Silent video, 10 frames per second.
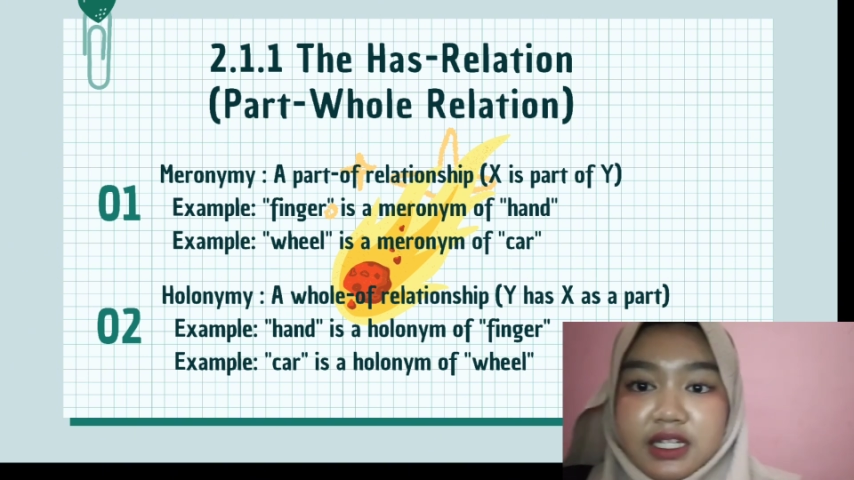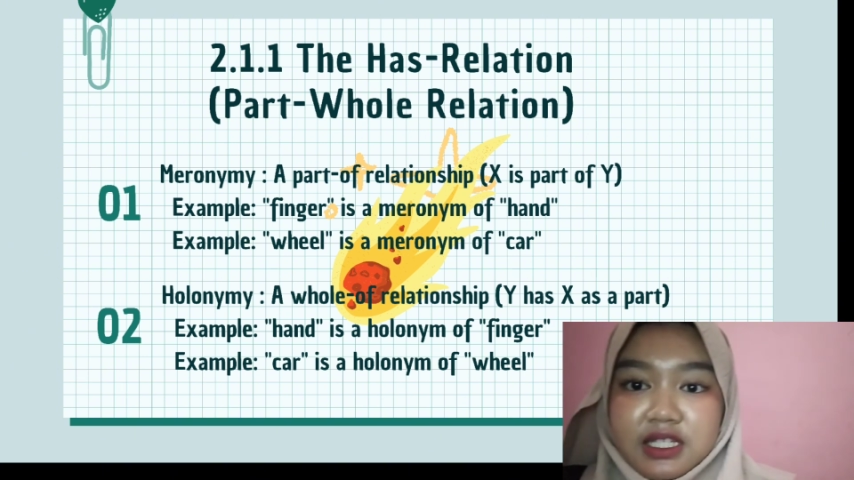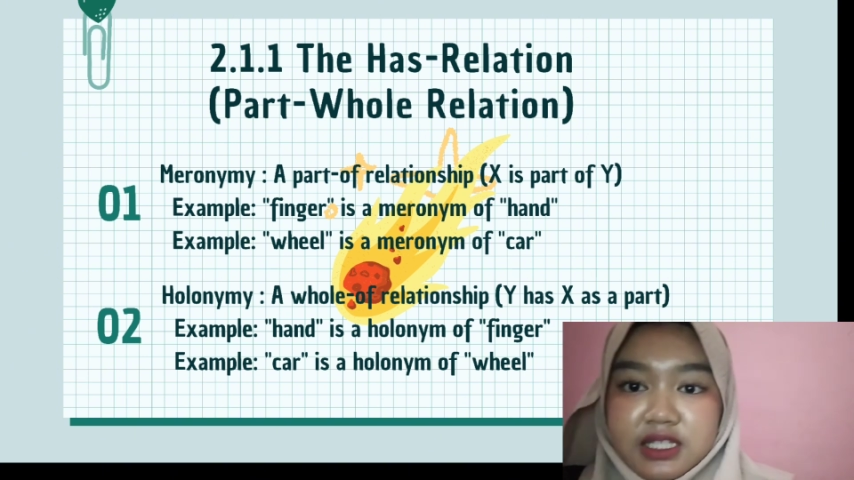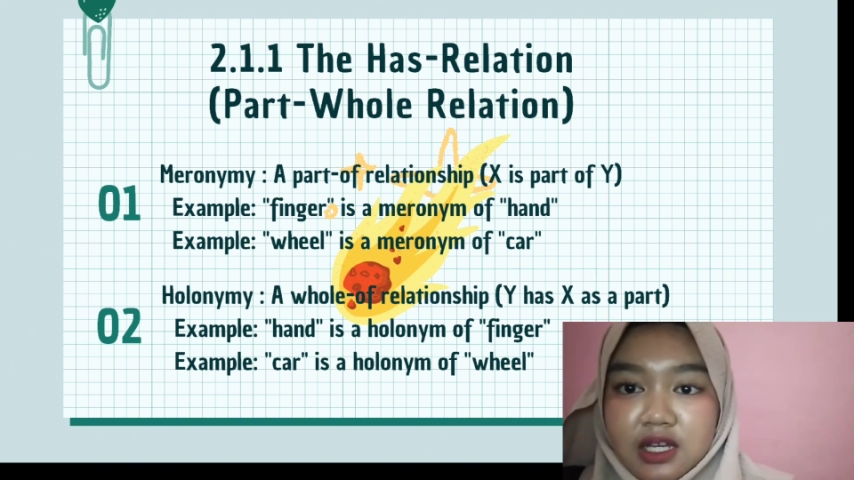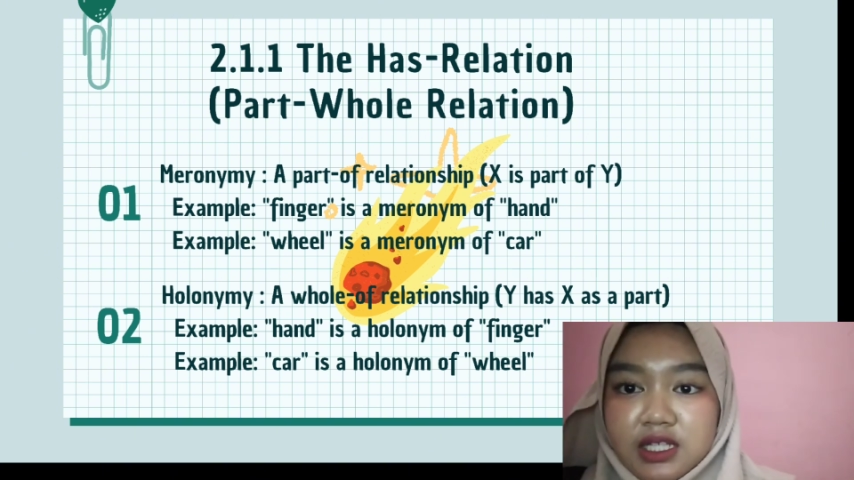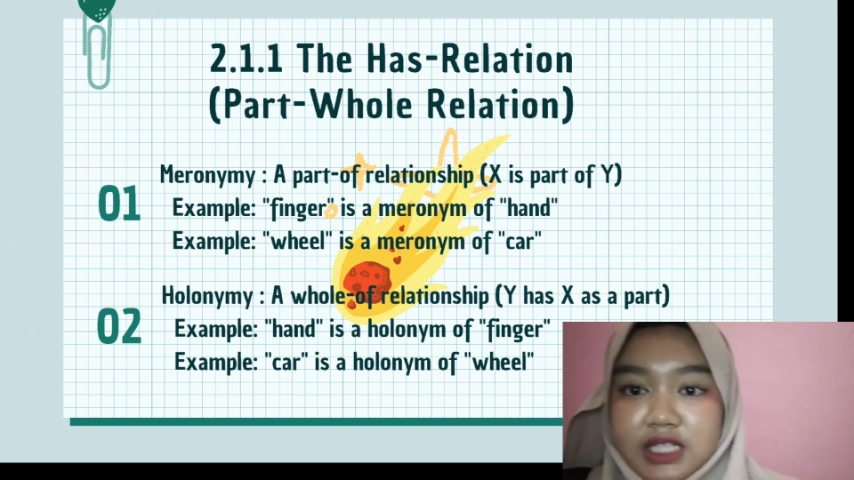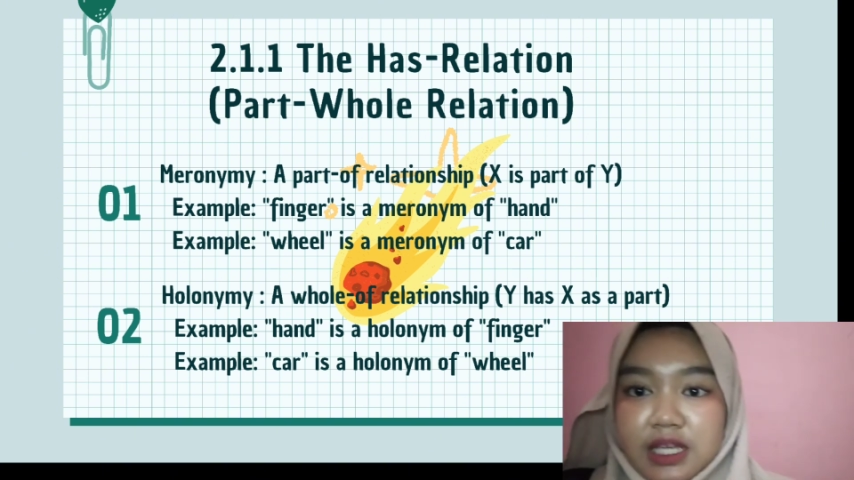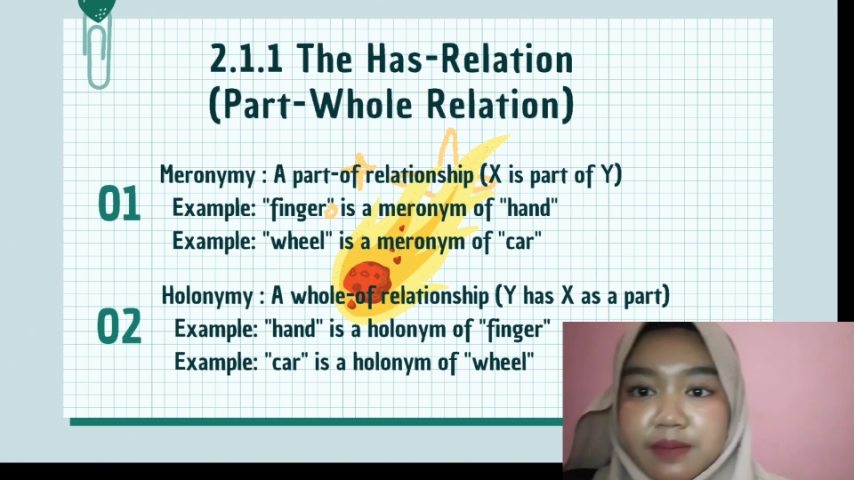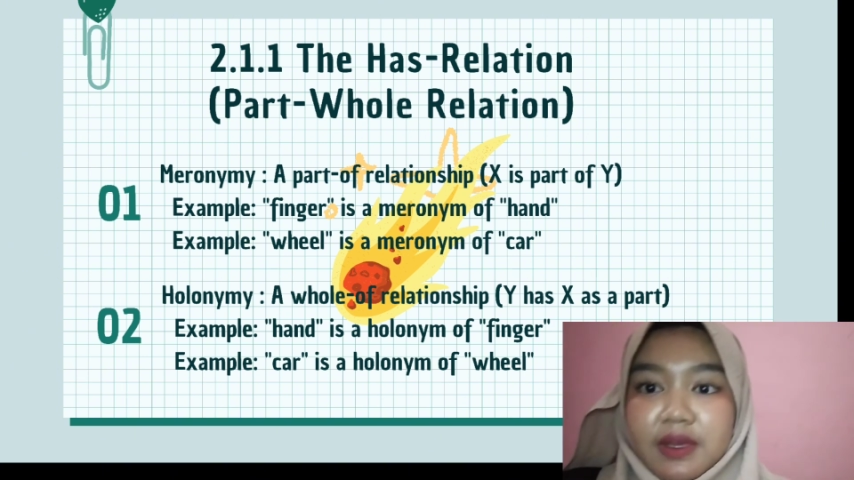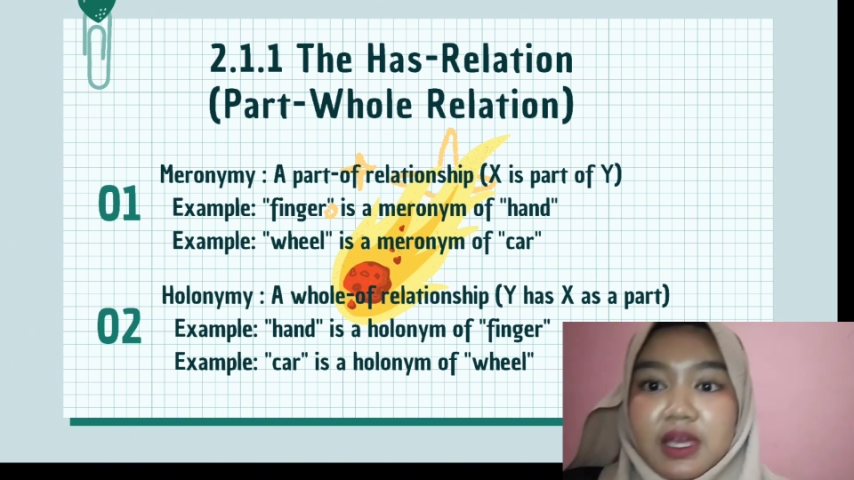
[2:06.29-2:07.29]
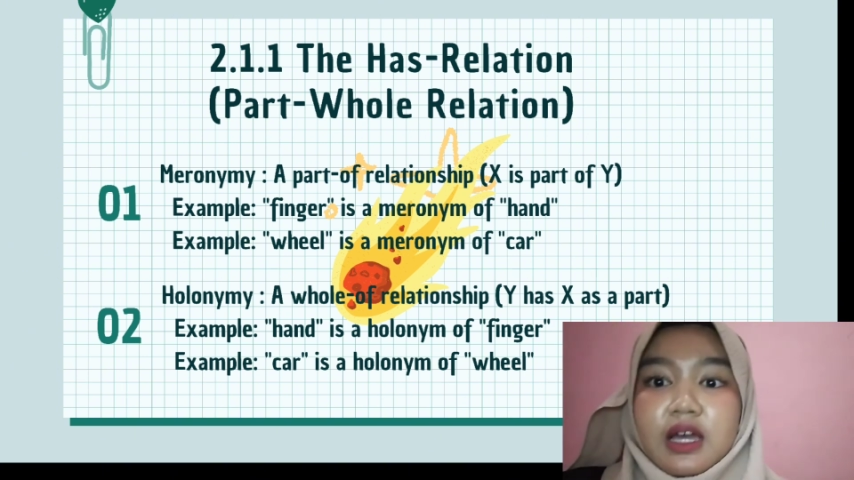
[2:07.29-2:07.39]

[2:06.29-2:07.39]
this concept